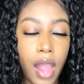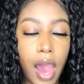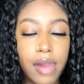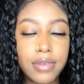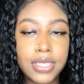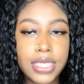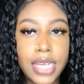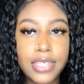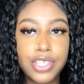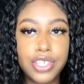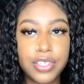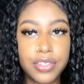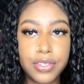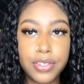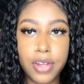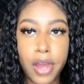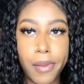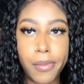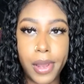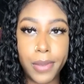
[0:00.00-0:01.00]
I was like
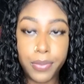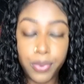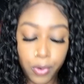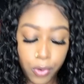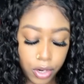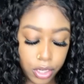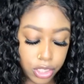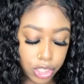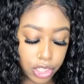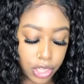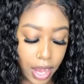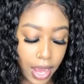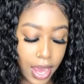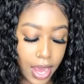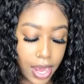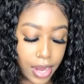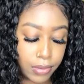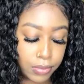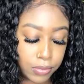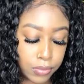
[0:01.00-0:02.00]
chilling on my porch,
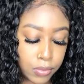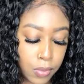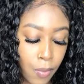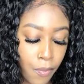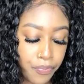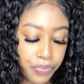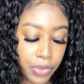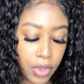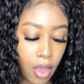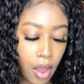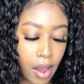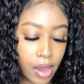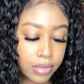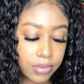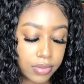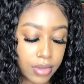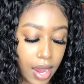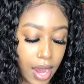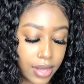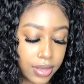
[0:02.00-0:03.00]
and
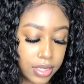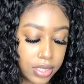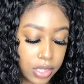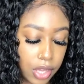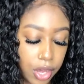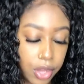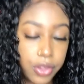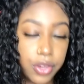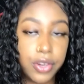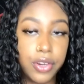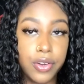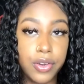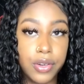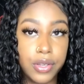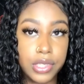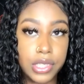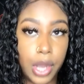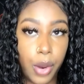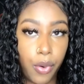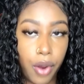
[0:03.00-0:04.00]
I had these other
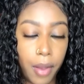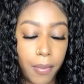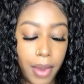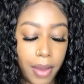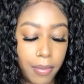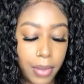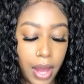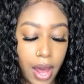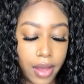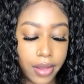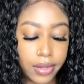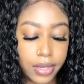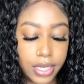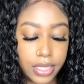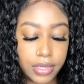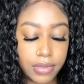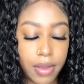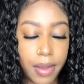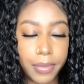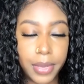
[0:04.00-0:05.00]
girls that were on my block,
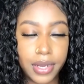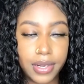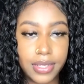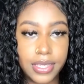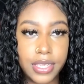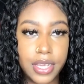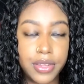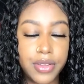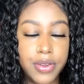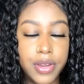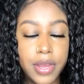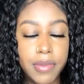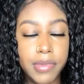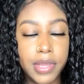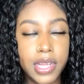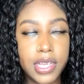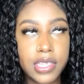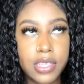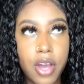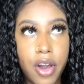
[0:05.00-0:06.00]
like I'm not gonna say their name,
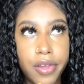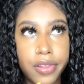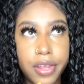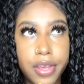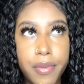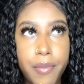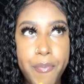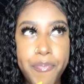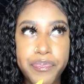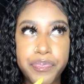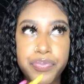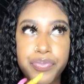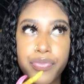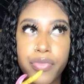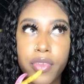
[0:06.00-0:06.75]
but let's call them